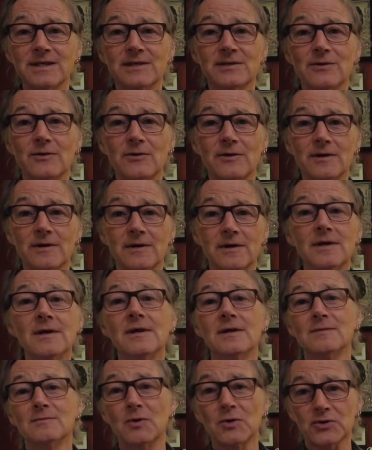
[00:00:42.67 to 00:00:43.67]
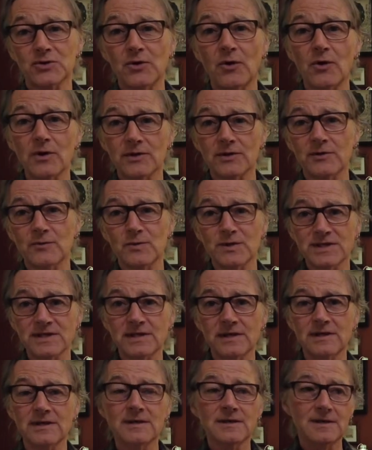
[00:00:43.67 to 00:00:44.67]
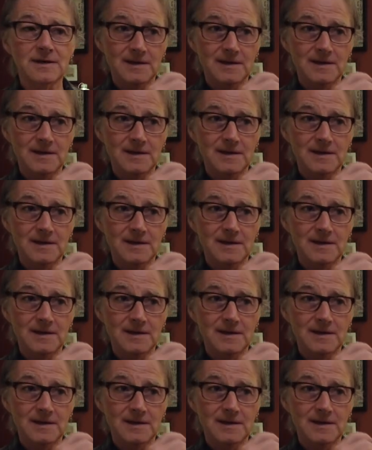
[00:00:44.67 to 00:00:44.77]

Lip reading: talk. More talk than whiskey.